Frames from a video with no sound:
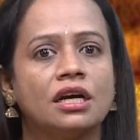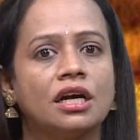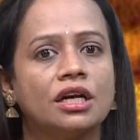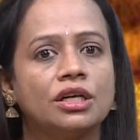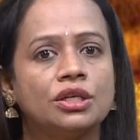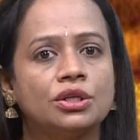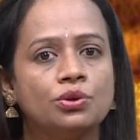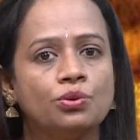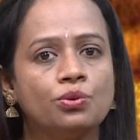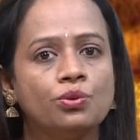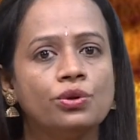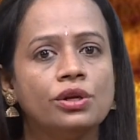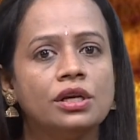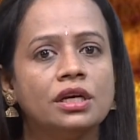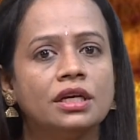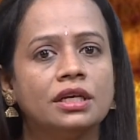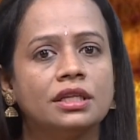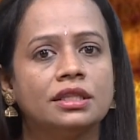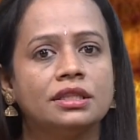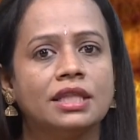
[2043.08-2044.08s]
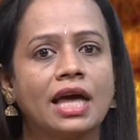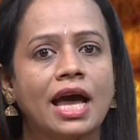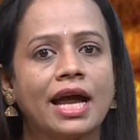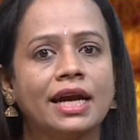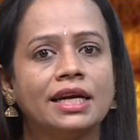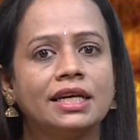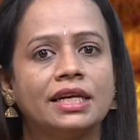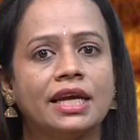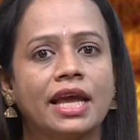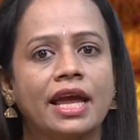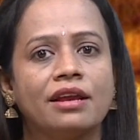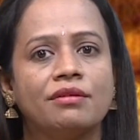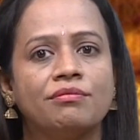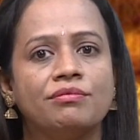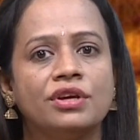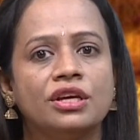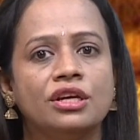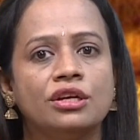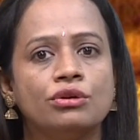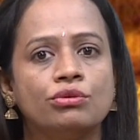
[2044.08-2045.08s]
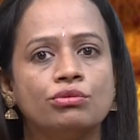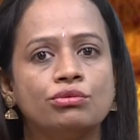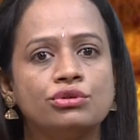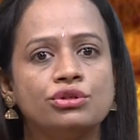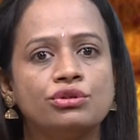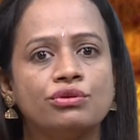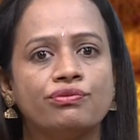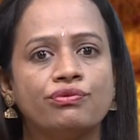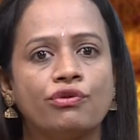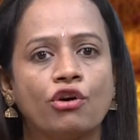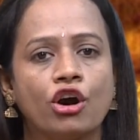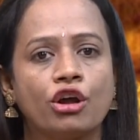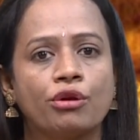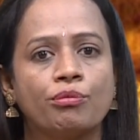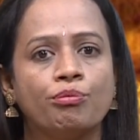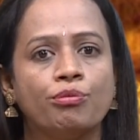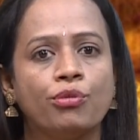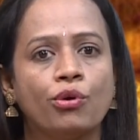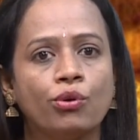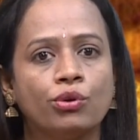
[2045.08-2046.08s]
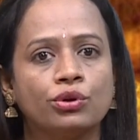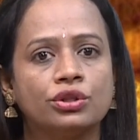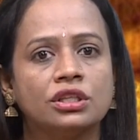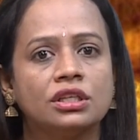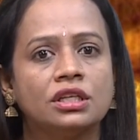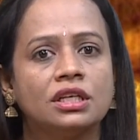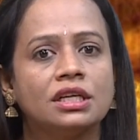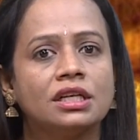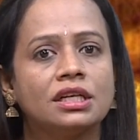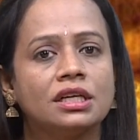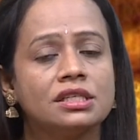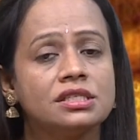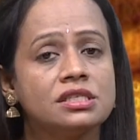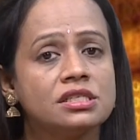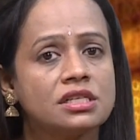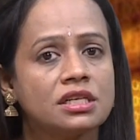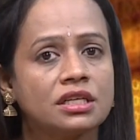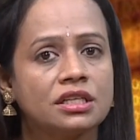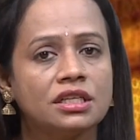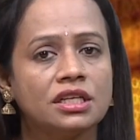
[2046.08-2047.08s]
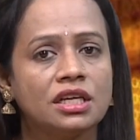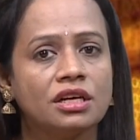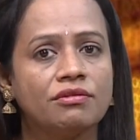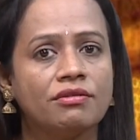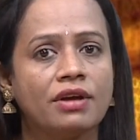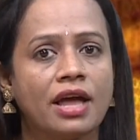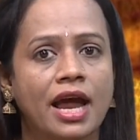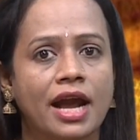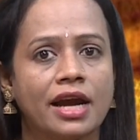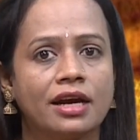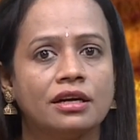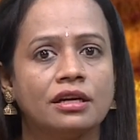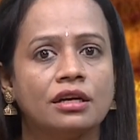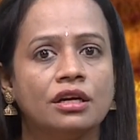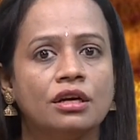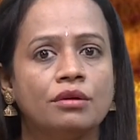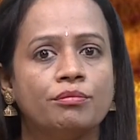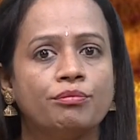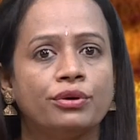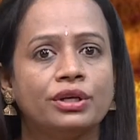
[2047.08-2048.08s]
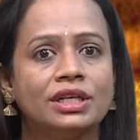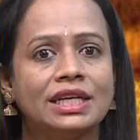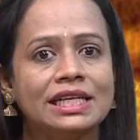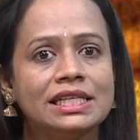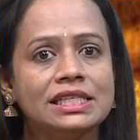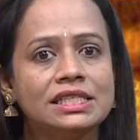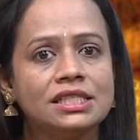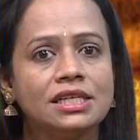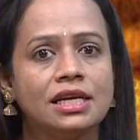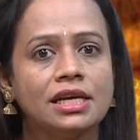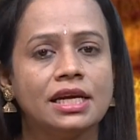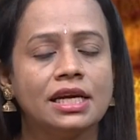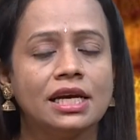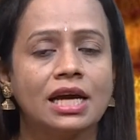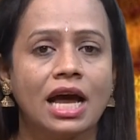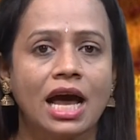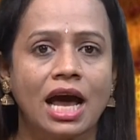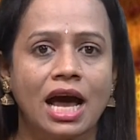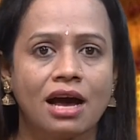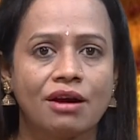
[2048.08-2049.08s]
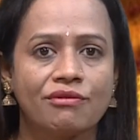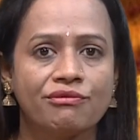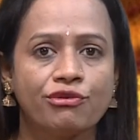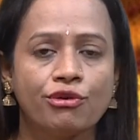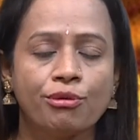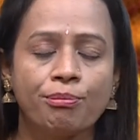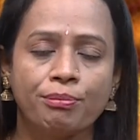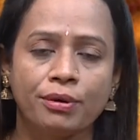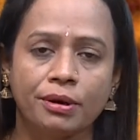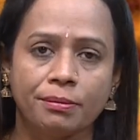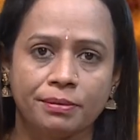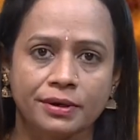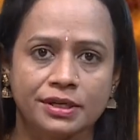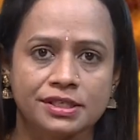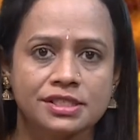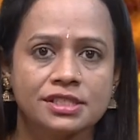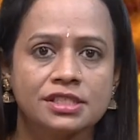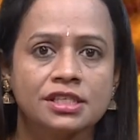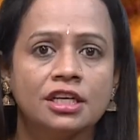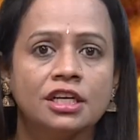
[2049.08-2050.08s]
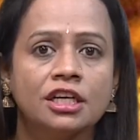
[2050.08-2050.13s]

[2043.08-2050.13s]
a tool that can be used for both constructive and potentially harmful purpose.